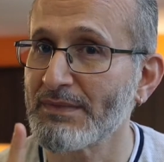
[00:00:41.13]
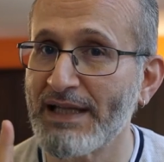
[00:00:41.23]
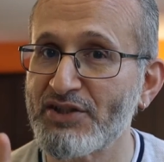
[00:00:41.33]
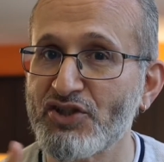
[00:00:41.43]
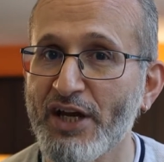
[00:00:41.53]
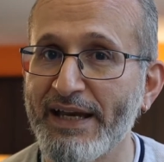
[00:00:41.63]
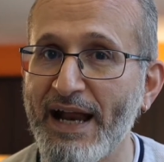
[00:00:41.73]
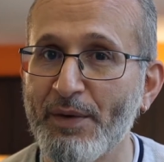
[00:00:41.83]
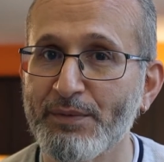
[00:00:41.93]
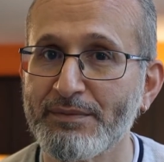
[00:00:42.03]
Let's check it
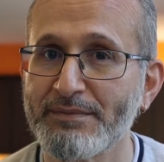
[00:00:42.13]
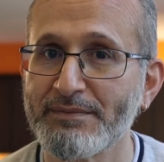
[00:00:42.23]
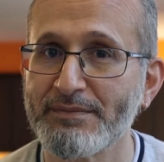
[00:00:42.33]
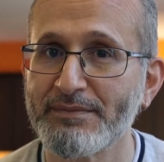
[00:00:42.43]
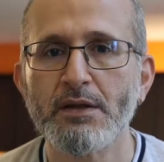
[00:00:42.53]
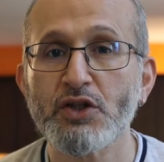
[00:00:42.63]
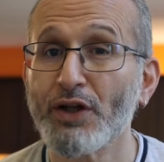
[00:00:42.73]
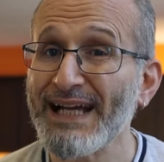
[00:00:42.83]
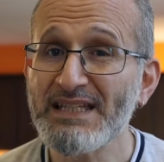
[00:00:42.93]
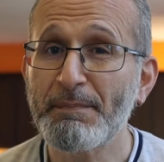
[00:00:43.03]
out. So
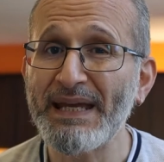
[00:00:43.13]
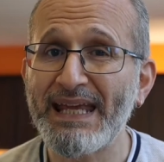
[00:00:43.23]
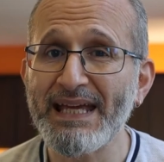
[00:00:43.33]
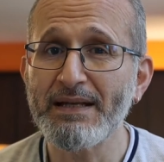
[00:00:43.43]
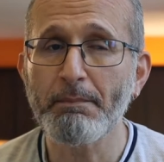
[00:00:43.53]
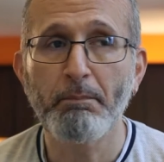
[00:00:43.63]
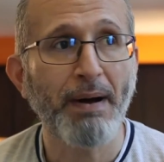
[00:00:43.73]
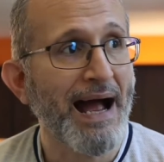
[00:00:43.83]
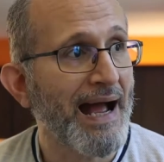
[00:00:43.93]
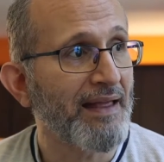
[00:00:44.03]
let's begin
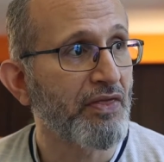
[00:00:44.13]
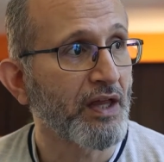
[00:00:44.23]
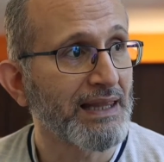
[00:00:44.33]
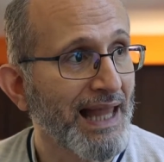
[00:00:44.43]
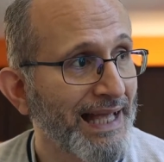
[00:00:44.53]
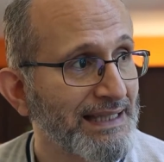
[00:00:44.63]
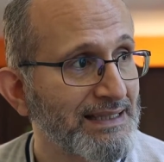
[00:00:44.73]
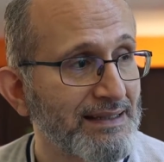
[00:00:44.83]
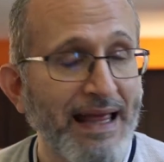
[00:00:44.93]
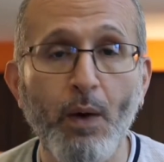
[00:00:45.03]
by the
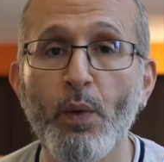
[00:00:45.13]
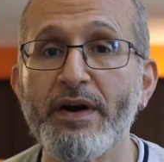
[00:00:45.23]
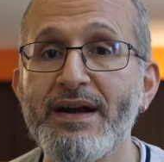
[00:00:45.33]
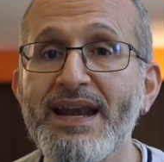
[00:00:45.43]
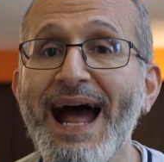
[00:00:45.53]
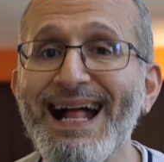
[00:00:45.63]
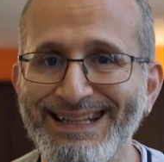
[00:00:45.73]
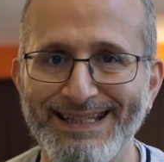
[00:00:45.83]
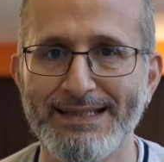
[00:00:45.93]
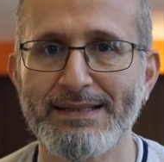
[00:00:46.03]
light that we're
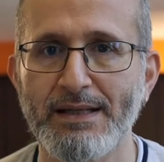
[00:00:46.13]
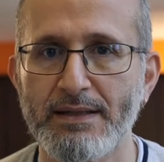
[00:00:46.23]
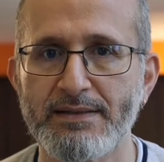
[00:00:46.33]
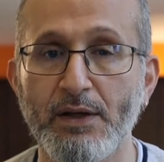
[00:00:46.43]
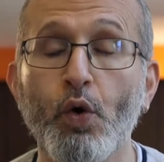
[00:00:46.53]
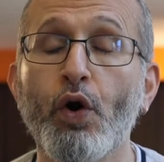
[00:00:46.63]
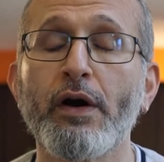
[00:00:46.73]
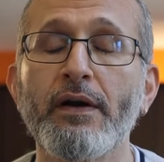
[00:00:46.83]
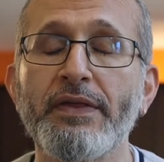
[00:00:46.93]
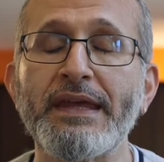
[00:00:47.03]
not discussing,
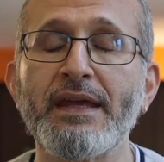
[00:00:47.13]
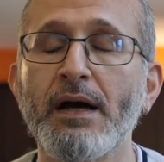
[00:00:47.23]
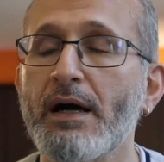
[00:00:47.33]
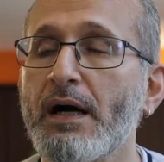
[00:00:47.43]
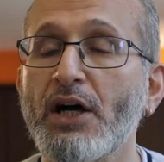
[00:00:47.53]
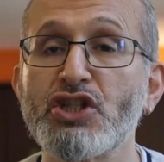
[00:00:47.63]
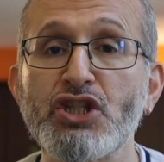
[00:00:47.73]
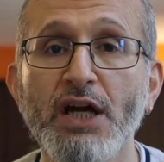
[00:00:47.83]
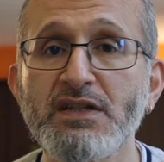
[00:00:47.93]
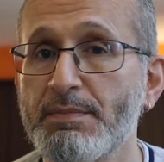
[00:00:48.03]
or the
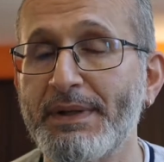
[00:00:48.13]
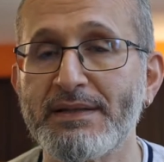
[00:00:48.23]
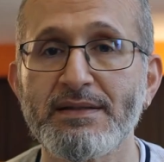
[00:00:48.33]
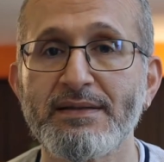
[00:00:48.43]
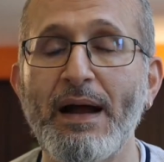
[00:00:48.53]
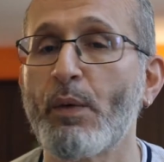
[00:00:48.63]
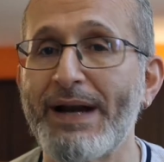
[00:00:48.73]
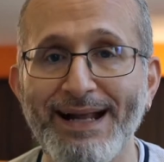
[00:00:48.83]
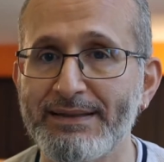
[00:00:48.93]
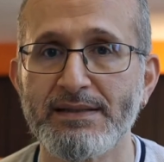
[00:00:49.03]
adjustments that we're
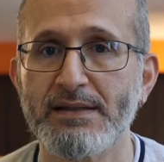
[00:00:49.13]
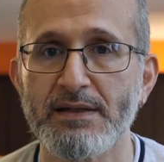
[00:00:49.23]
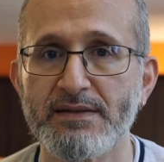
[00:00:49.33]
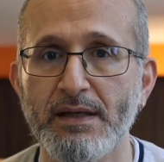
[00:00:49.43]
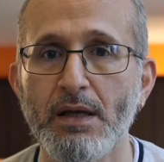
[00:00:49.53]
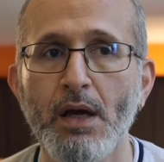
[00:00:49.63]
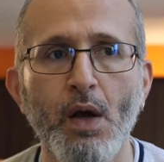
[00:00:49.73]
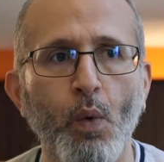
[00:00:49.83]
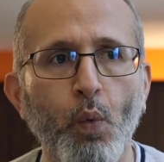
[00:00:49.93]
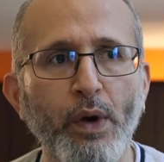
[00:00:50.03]
not discussing.
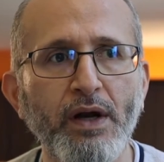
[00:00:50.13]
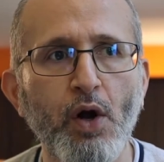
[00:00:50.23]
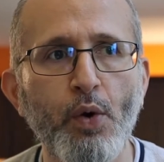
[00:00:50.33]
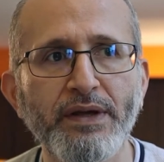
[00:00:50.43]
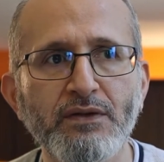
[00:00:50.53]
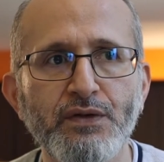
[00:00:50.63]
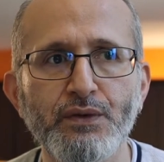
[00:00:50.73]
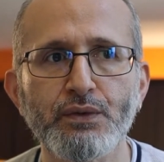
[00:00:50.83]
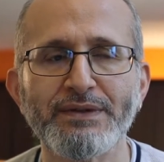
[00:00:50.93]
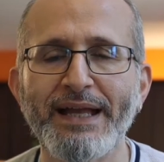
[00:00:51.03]
We're going
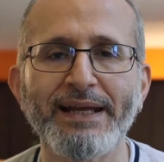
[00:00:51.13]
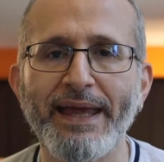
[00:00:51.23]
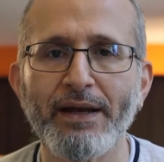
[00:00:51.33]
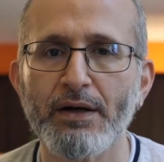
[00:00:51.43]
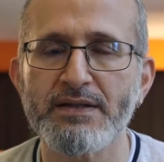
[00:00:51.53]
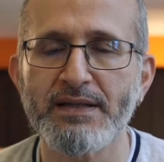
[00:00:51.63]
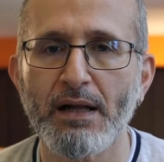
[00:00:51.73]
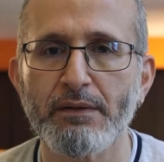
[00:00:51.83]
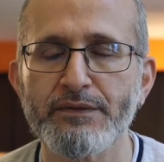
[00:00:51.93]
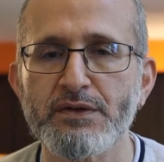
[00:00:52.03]
to dedicate
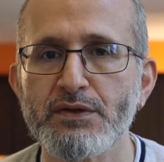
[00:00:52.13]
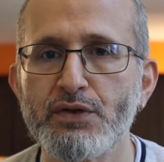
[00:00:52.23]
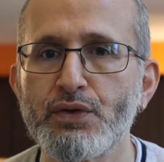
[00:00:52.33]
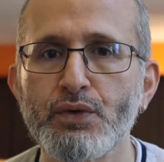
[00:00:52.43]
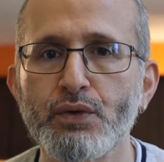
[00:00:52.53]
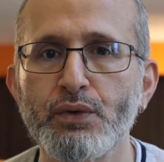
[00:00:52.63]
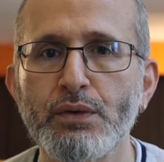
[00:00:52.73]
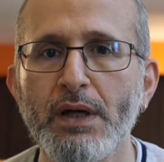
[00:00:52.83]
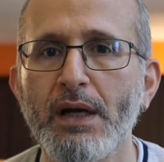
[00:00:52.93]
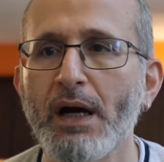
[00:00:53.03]
ourselves
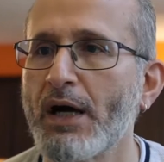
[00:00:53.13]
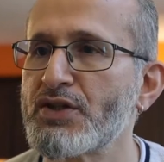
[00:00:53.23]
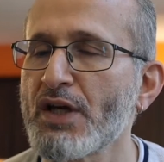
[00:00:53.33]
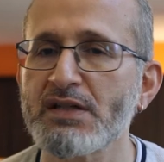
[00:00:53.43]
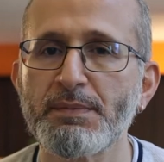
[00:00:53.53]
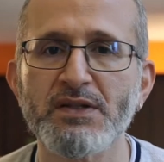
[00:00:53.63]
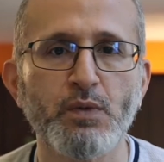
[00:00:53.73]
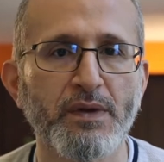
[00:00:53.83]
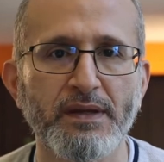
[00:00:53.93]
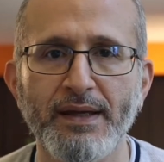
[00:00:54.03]
to
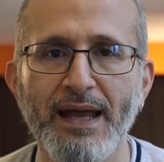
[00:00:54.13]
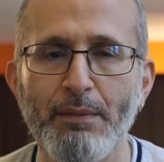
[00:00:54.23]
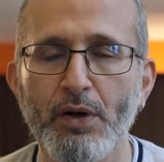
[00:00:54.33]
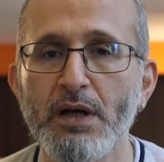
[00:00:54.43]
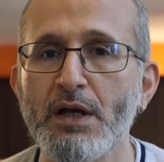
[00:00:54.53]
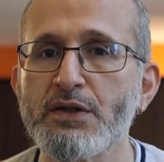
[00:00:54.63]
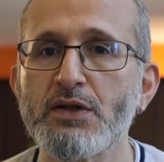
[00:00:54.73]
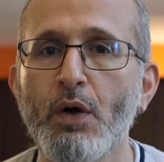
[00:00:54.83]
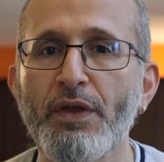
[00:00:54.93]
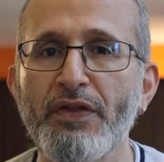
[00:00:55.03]
adjustments within the camera.
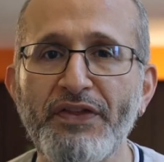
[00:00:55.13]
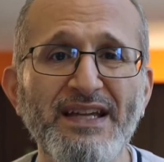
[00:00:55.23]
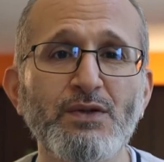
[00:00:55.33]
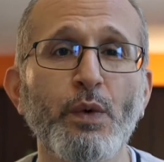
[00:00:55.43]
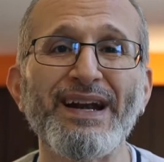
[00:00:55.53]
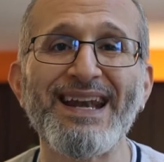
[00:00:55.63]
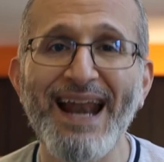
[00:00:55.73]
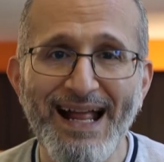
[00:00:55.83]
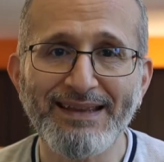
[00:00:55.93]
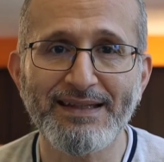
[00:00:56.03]
So the things we're
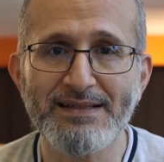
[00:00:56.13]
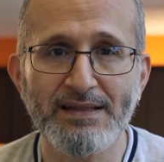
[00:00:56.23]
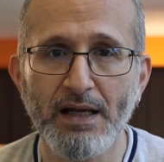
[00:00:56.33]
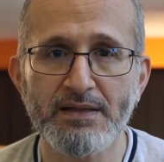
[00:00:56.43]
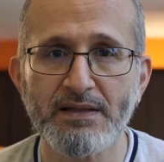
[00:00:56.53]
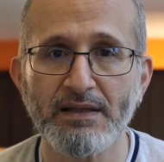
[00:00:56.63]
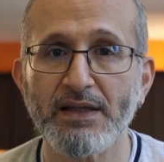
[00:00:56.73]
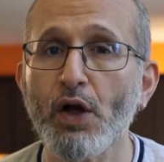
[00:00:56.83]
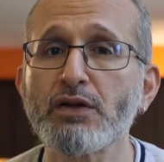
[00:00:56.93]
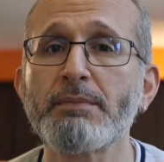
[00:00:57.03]
not discussing,
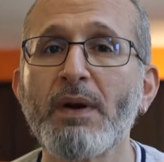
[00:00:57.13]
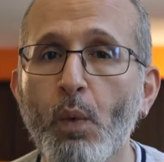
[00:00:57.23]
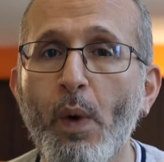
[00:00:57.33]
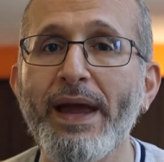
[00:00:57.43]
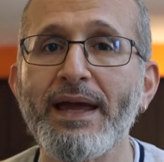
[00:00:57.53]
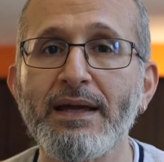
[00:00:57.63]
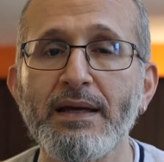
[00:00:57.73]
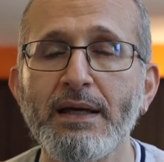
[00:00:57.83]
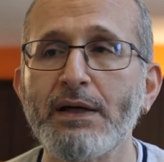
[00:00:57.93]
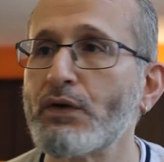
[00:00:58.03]
the ultimate way
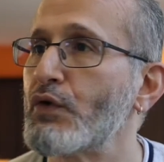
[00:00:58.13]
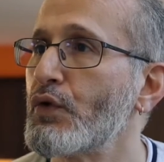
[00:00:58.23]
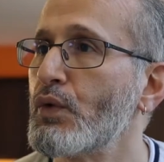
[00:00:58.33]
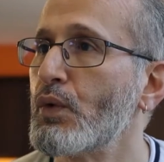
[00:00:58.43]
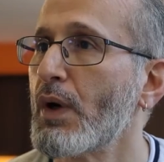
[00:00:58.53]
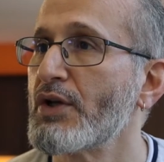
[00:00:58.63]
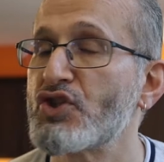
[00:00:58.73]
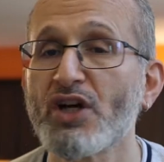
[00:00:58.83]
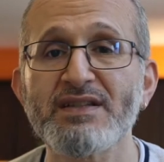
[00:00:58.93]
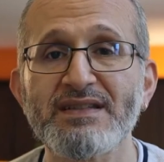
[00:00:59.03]
to
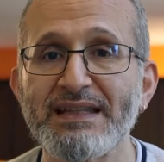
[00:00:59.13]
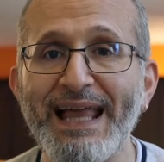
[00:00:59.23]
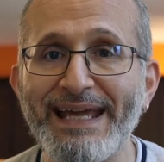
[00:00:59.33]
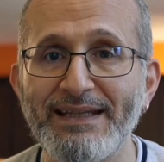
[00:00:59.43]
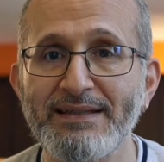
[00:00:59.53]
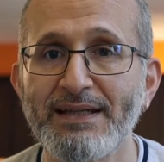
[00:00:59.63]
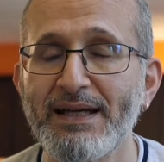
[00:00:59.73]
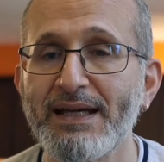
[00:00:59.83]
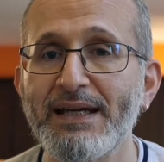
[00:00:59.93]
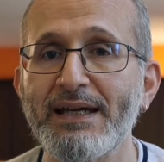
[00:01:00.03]
adjust light,
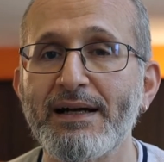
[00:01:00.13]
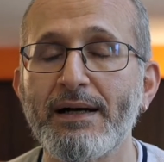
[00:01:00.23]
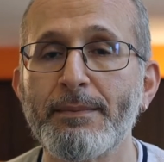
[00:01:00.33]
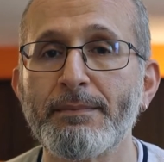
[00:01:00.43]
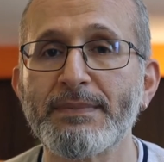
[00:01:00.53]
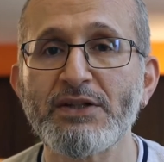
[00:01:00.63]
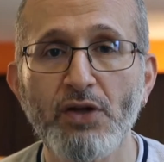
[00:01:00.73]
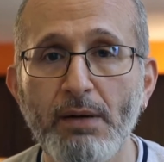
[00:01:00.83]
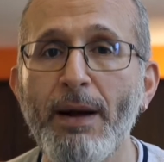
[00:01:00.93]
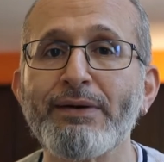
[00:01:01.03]
let's
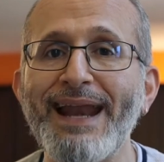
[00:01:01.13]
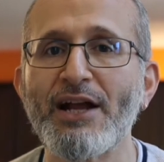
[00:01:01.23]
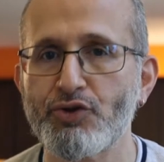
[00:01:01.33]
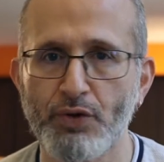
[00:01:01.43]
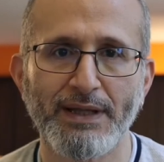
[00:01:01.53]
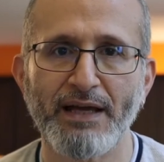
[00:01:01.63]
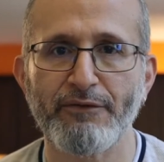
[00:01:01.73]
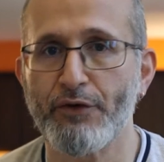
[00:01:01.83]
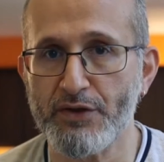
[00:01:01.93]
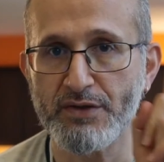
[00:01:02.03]
talk about natural light
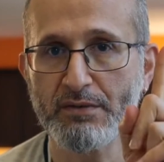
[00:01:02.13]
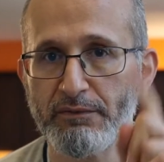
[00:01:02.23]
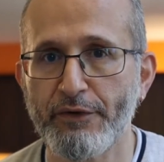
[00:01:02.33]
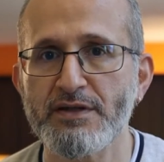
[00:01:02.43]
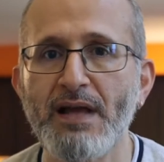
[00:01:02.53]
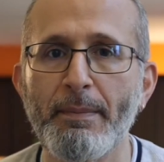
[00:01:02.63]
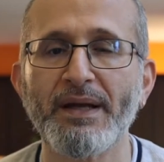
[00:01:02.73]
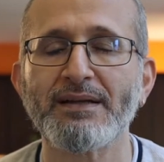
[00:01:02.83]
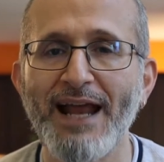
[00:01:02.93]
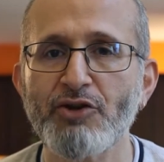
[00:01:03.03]
first. First
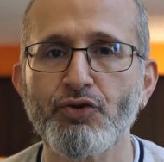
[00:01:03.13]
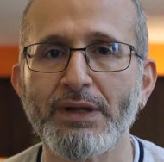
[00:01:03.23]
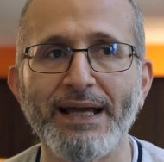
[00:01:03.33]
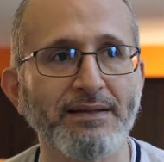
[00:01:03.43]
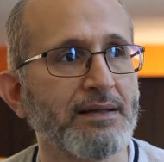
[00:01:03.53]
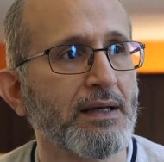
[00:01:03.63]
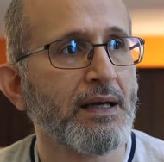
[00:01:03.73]
topic, natural light.